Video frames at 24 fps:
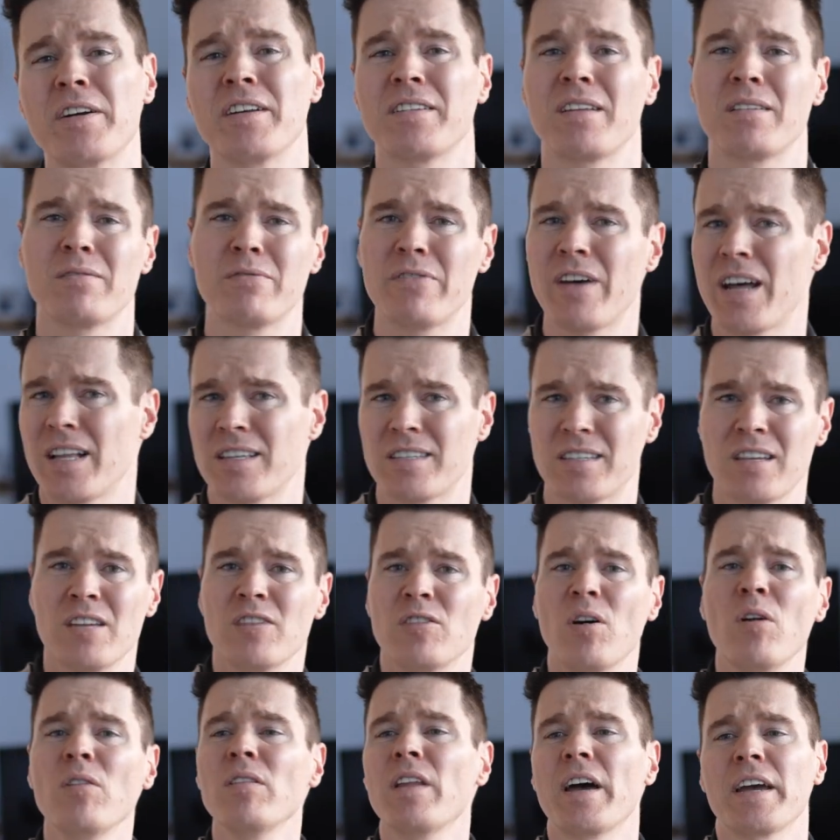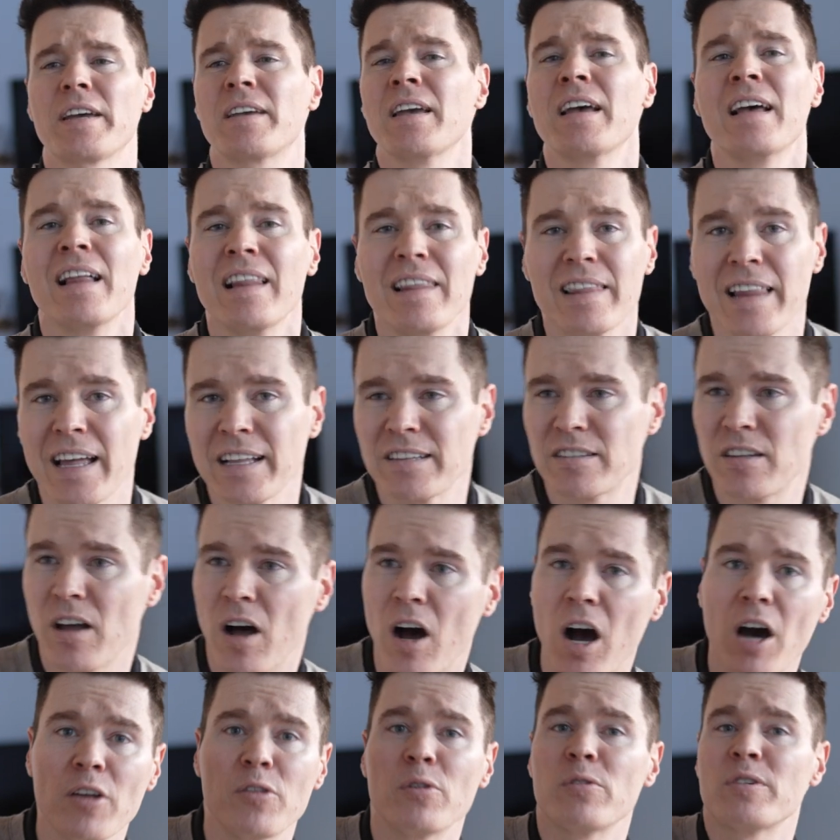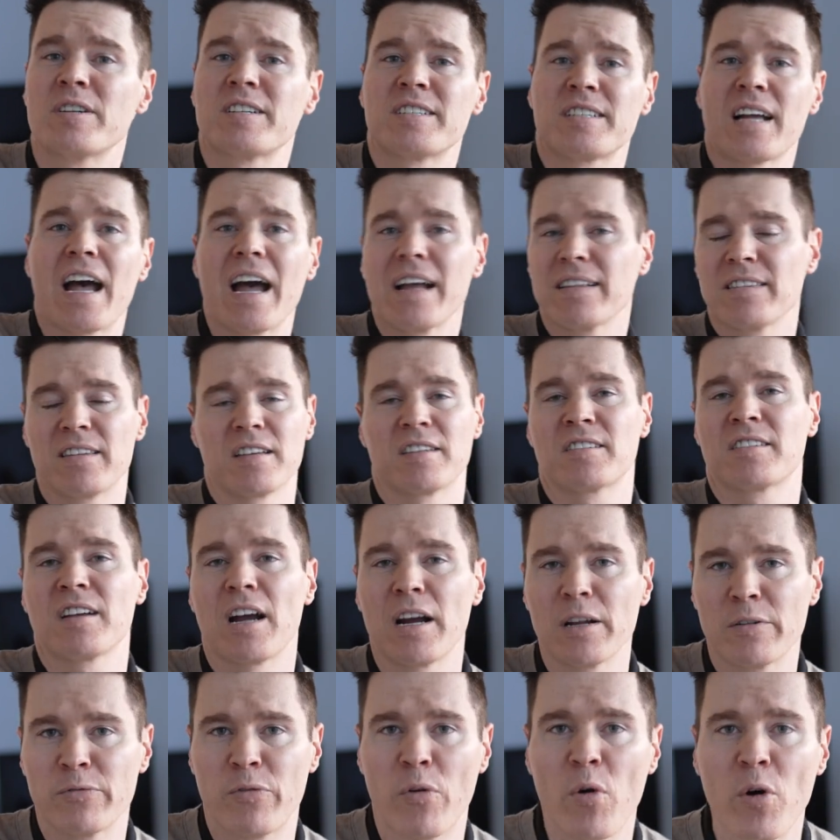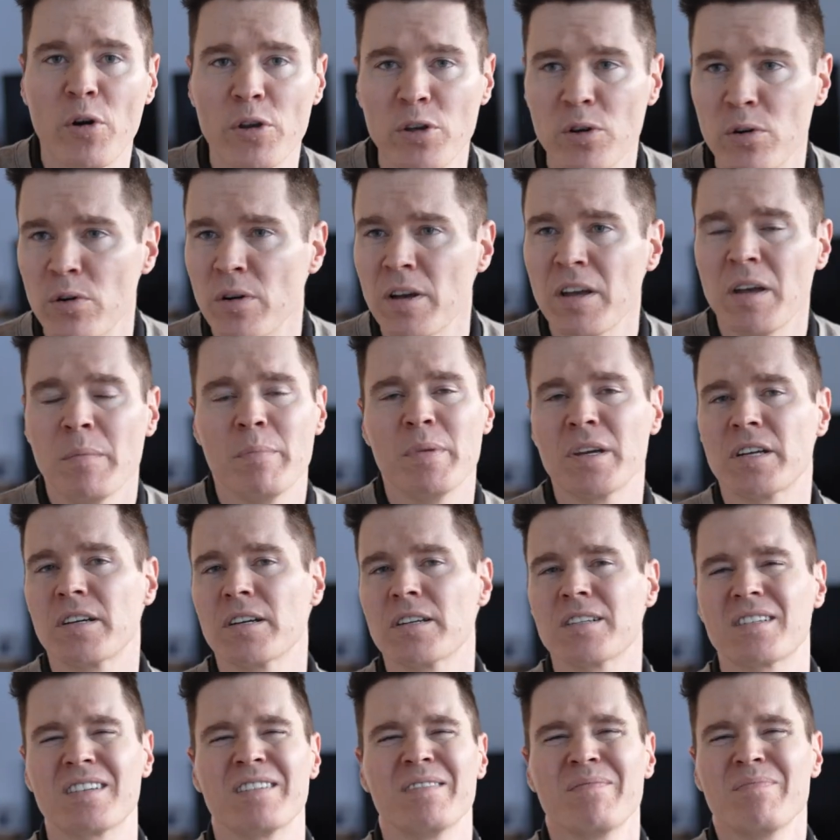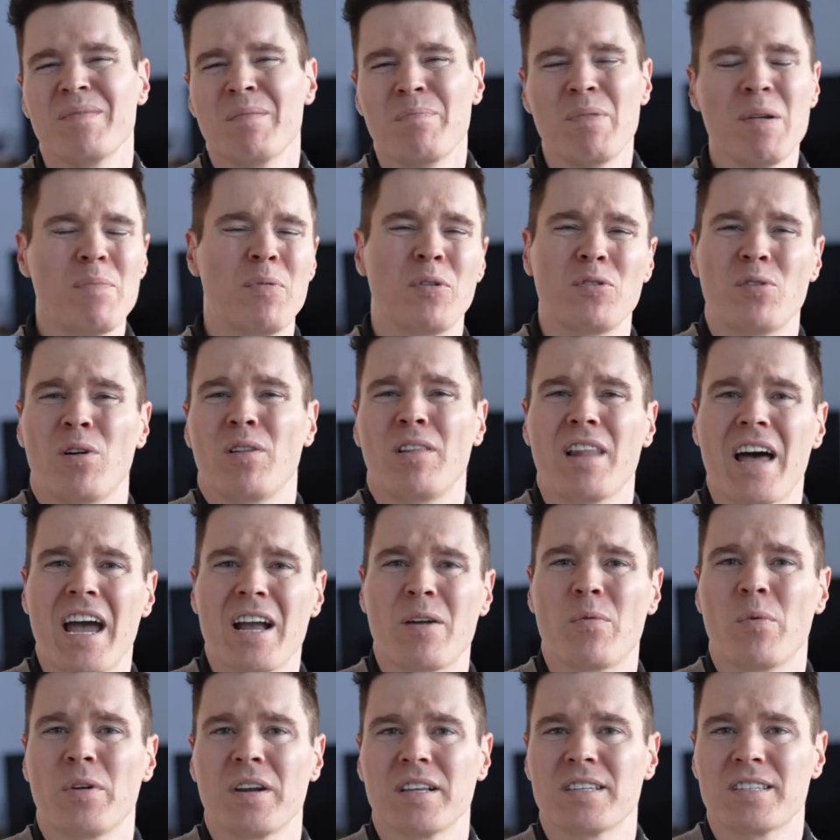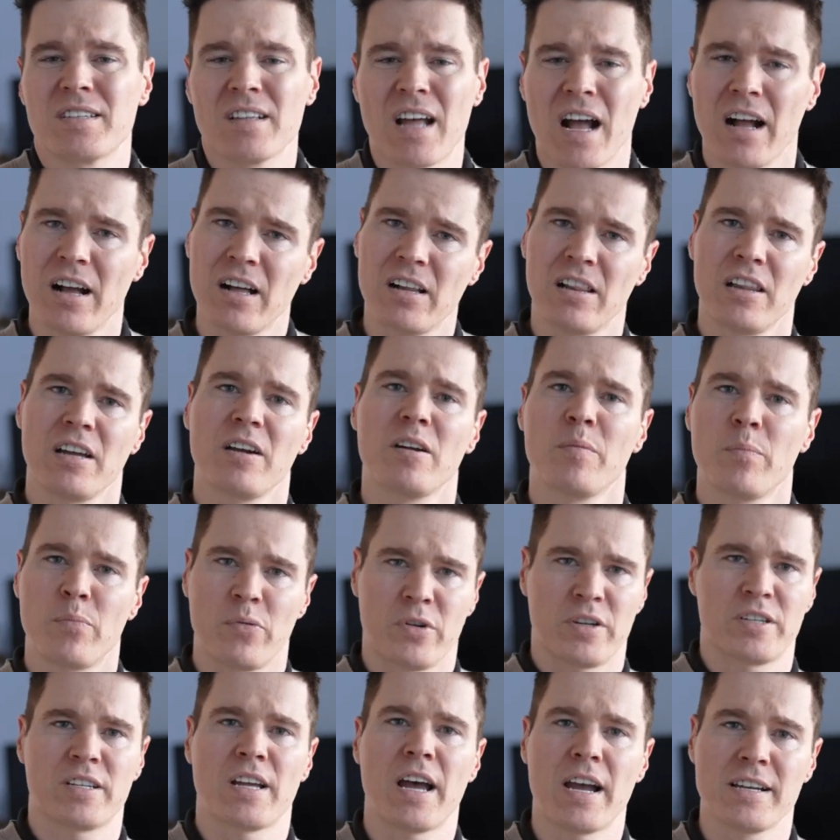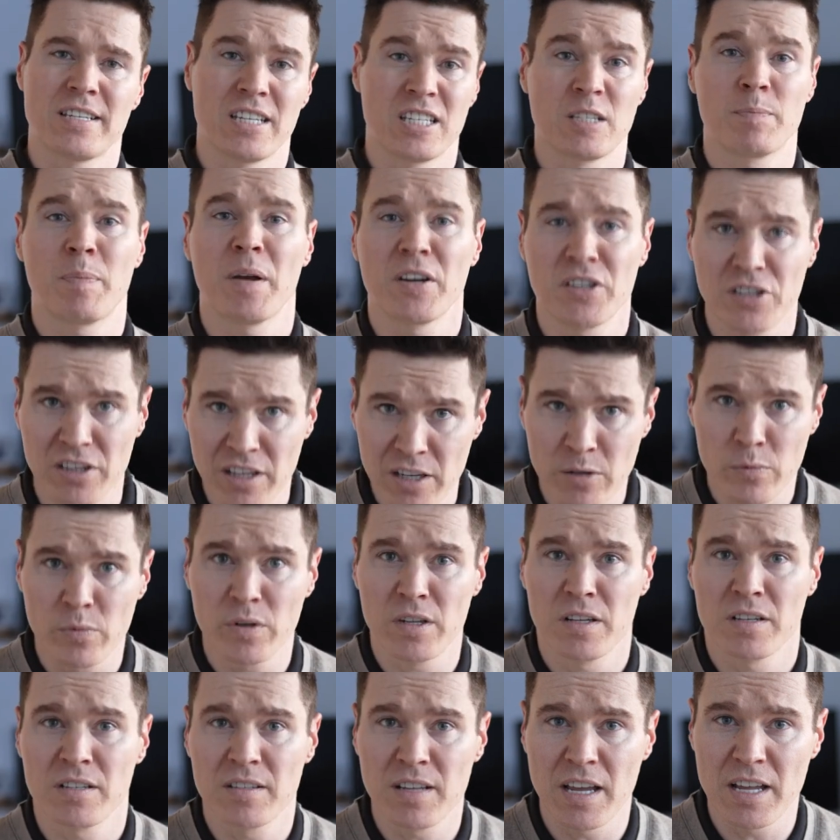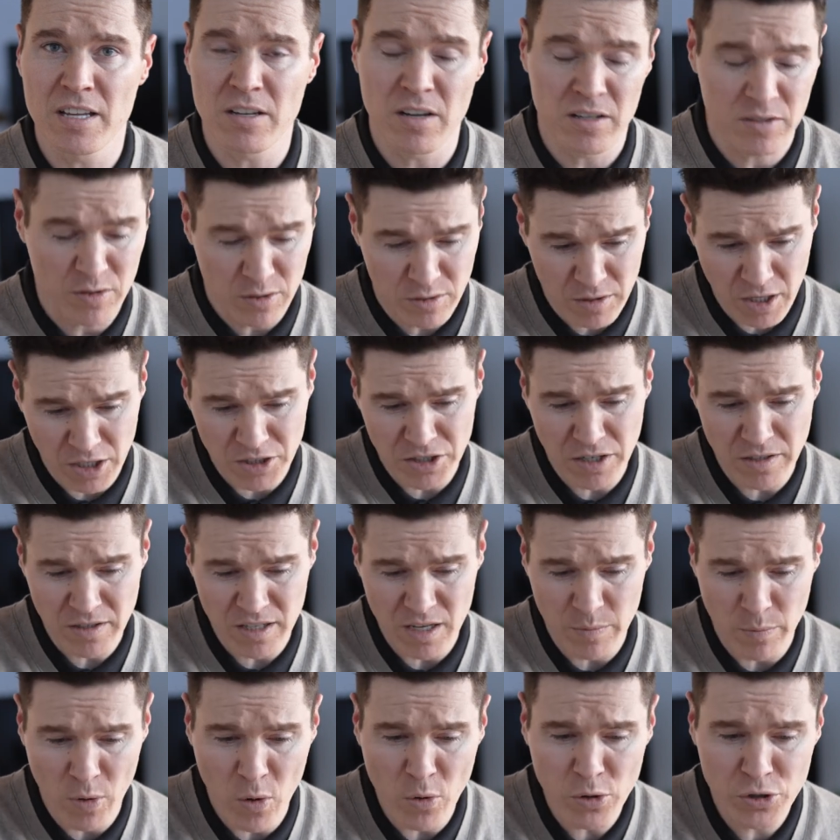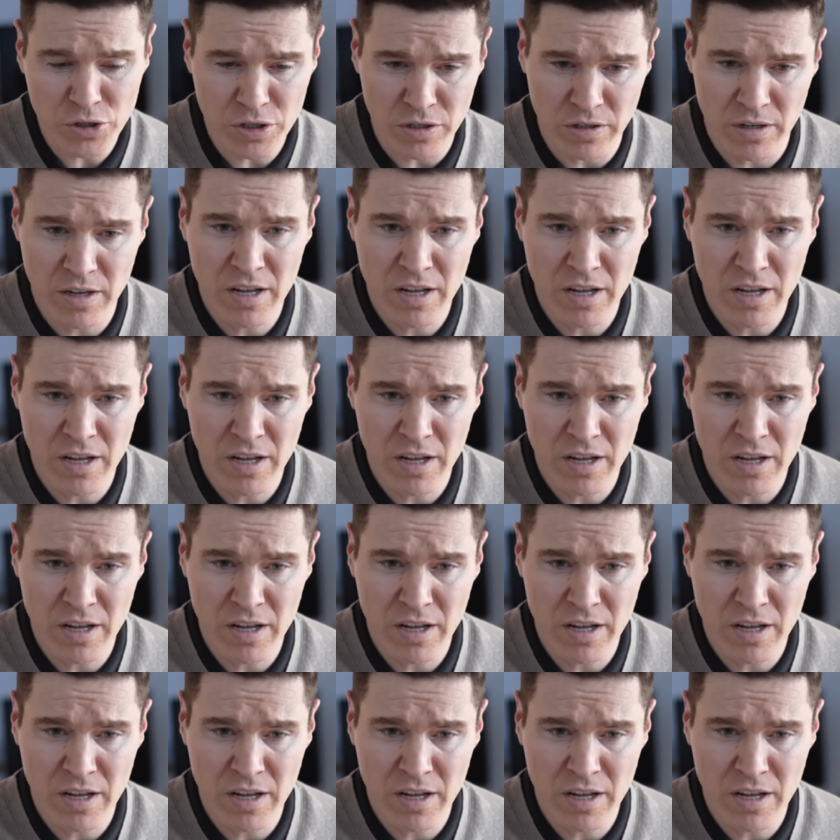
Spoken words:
in advance. Don't let the other side decide for you, because people don't like when it's not clear and precise, especially in real estate, because you're touching the emotion